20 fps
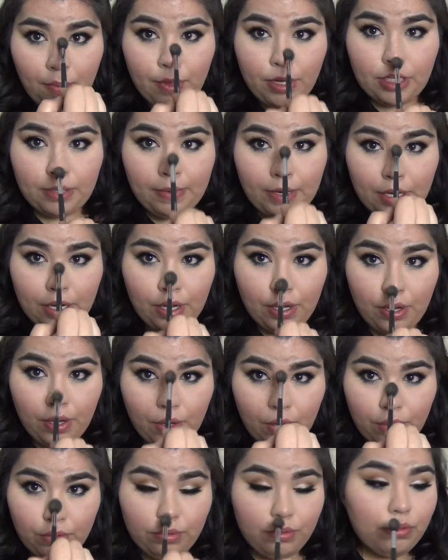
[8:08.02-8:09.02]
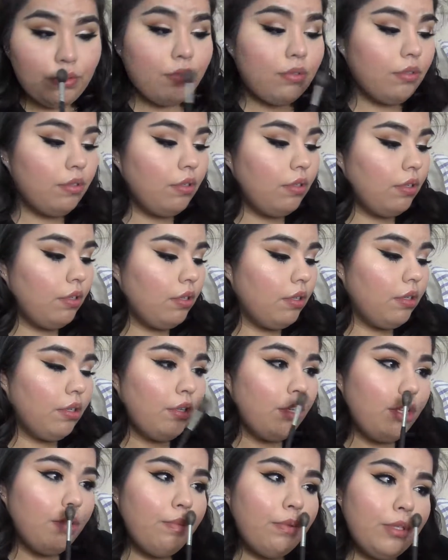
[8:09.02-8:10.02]
bridge of my nose,
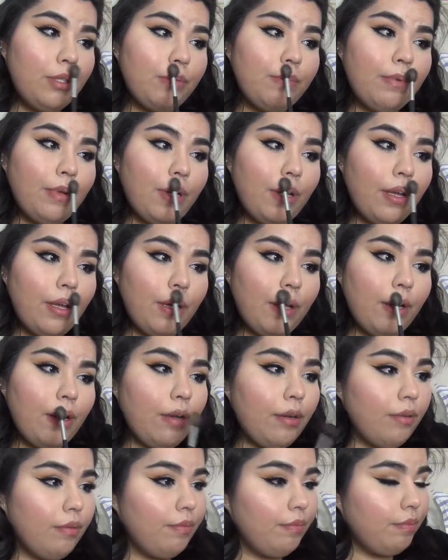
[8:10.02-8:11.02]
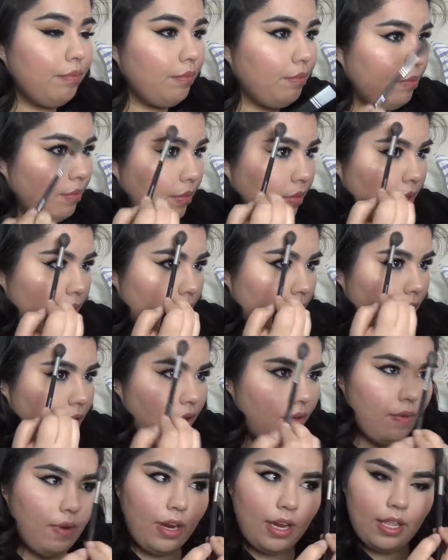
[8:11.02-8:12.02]
Cupid's bow,
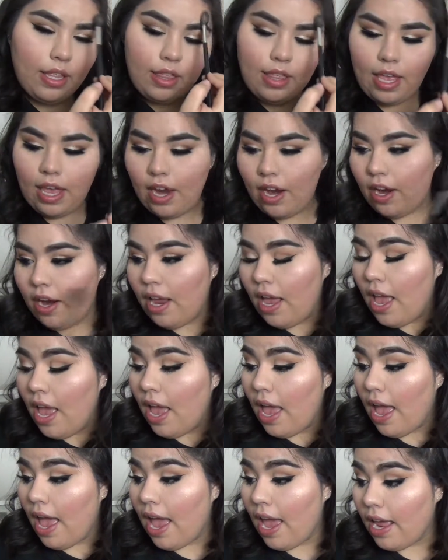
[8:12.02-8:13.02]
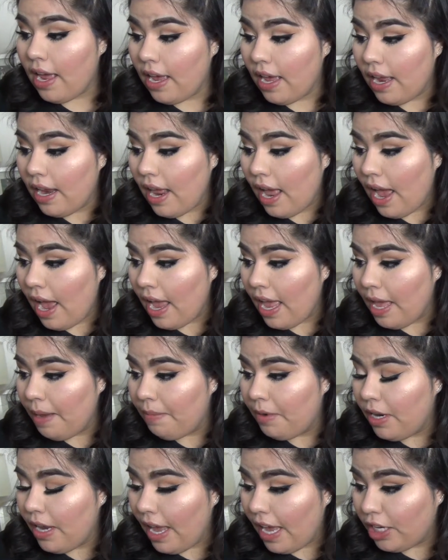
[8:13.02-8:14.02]
right there. And I am
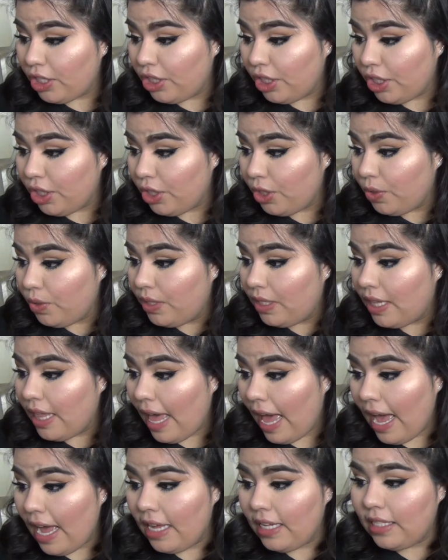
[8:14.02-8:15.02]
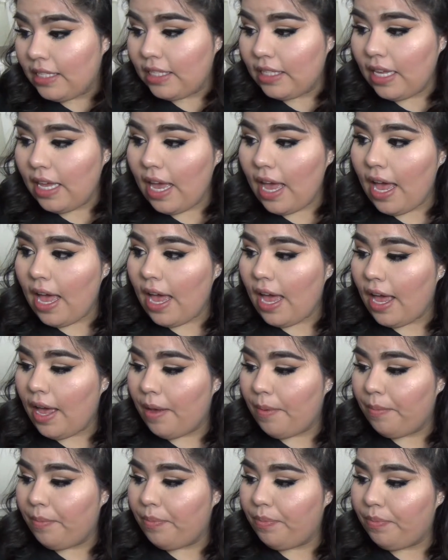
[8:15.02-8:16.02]
going to actually use that
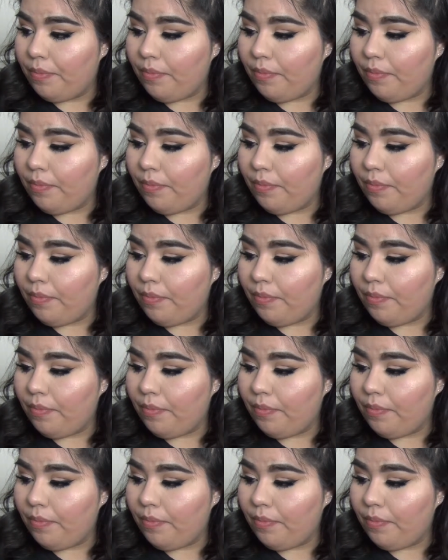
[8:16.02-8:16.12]
um,